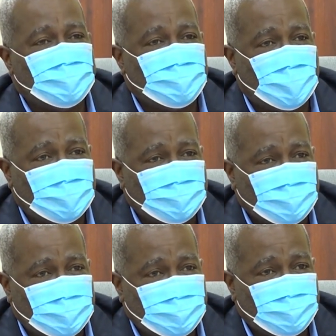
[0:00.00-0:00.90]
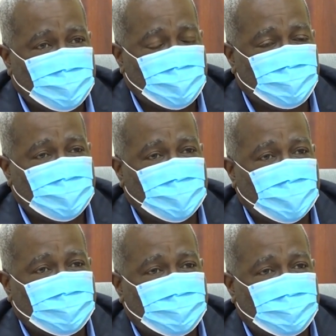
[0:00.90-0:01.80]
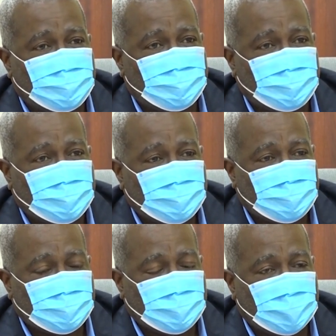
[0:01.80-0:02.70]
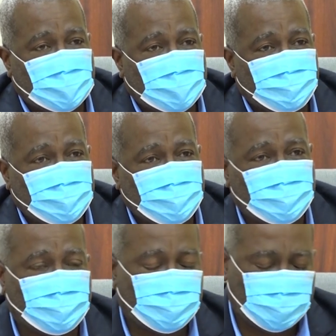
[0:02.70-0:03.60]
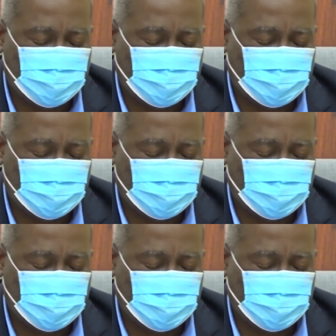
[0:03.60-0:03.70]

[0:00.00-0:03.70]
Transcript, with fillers: short term, over the next um, two to